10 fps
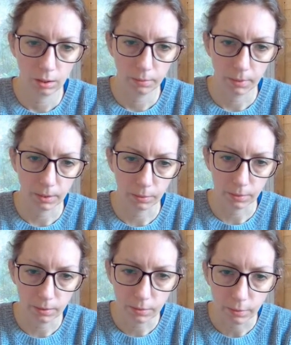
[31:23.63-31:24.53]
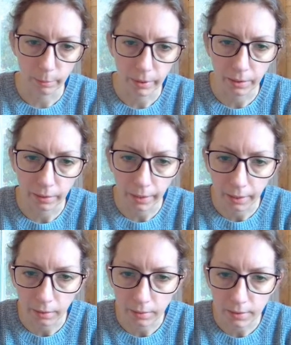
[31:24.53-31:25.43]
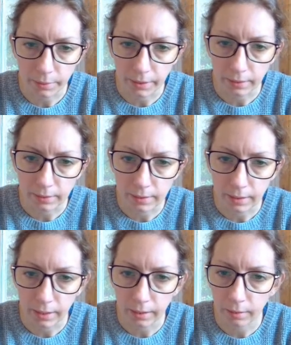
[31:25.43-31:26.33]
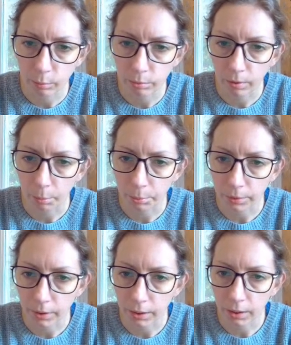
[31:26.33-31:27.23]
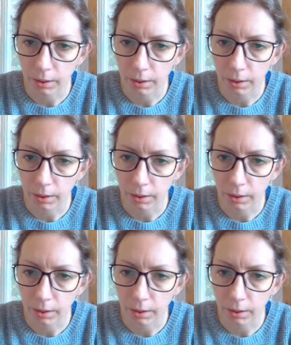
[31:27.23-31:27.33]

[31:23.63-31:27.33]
And go to a better angle so I can select them properly.